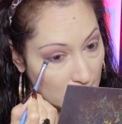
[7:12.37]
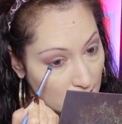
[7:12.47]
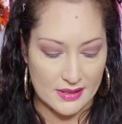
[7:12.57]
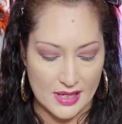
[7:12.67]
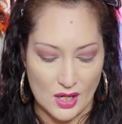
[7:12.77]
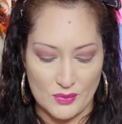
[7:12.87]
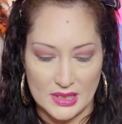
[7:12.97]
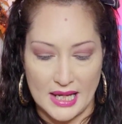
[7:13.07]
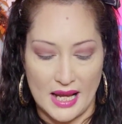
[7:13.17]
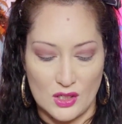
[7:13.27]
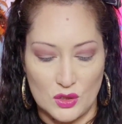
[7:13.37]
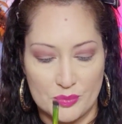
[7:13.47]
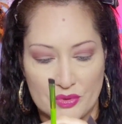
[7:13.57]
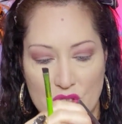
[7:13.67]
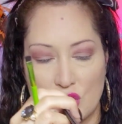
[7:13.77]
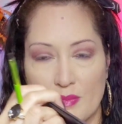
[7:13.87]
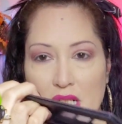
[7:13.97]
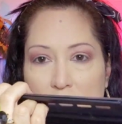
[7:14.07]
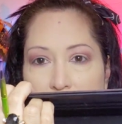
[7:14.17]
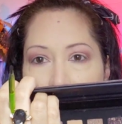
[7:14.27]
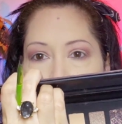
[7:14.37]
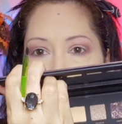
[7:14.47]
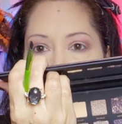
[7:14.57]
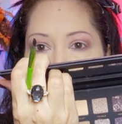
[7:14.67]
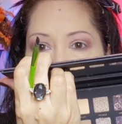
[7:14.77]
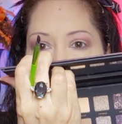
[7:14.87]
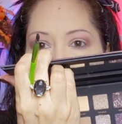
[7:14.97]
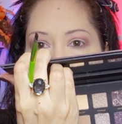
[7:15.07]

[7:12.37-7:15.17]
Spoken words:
And now with an angled brush, I'm gonna take this shade over